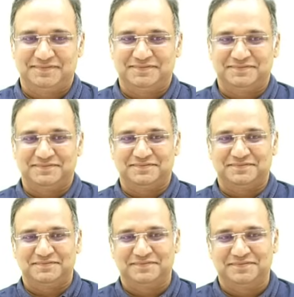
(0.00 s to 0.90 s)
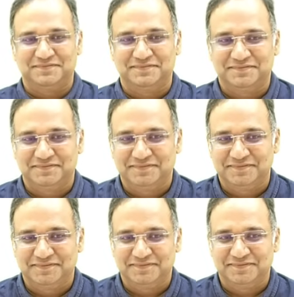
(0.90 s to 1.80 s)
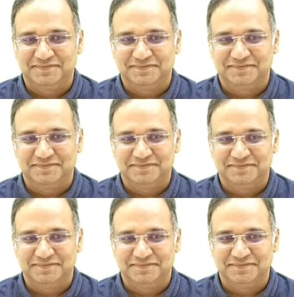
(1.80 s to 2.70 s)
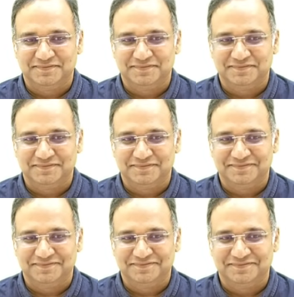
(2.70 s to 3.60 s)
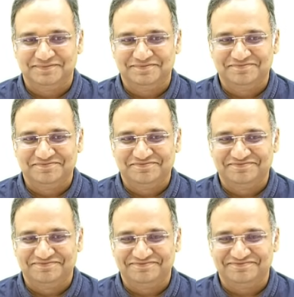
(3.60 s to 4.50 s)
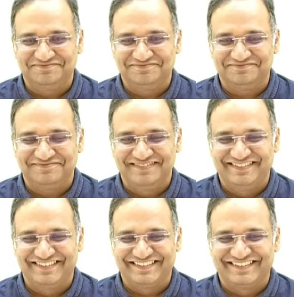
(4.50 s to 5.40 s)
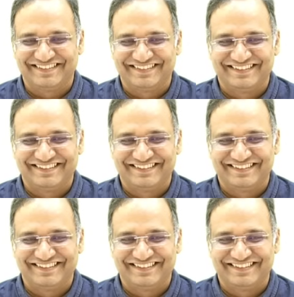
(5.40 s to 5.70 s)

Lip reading: (not speaking)